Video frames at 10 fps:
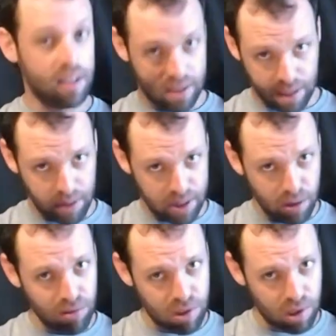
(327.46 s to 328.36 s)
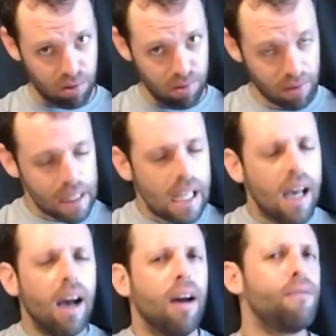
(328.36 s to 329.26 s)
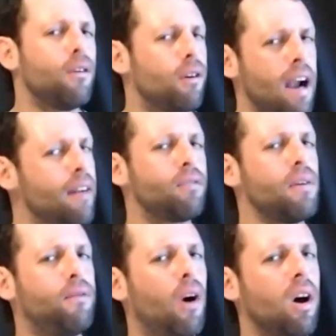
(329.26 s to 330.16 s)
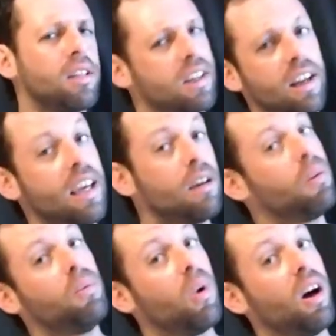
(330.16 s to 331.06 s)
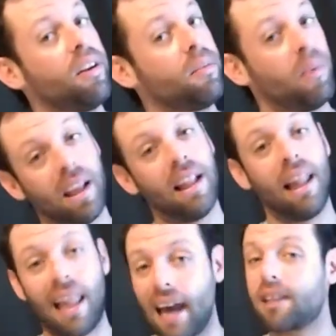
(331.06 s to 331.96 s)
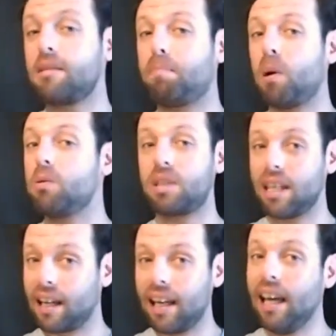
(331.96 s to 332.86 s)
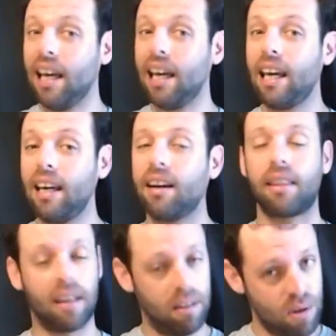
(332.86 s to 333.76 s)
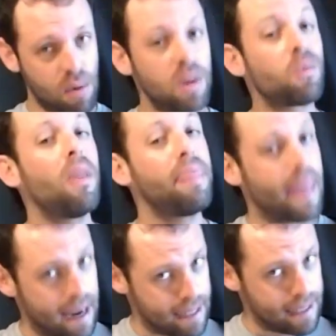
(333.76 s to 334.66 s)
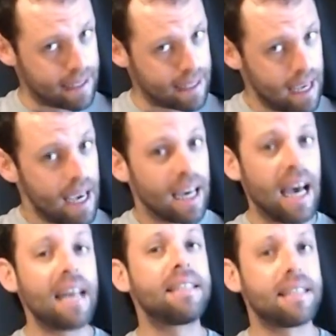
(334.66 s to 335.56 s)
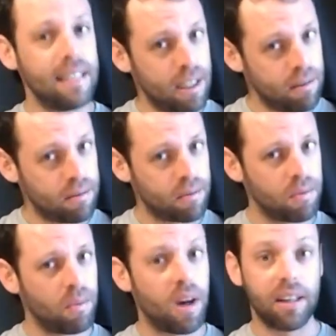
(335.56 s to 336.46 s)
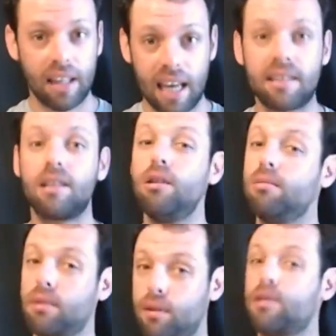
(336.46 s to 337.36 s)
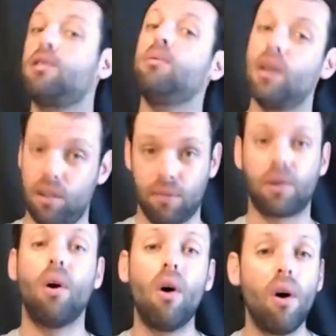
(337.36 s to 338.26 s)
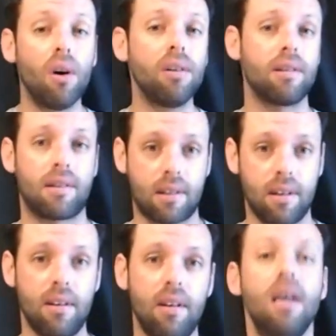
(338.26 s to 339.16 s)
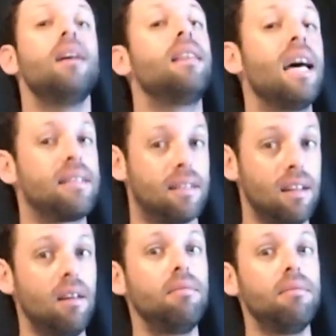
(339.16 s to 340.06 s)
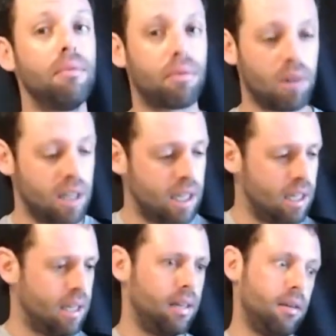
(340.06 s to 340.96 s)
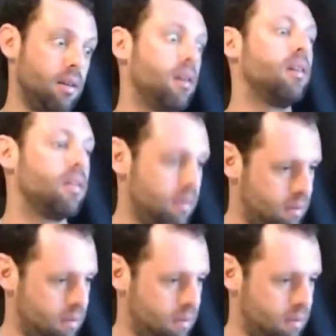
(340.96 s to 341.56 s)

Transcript: That one's Newton two. For every force, an equal one will act opposingly. I think you know which one that is. That's Newton one, and that's Newton two, and of course, that's Newton three.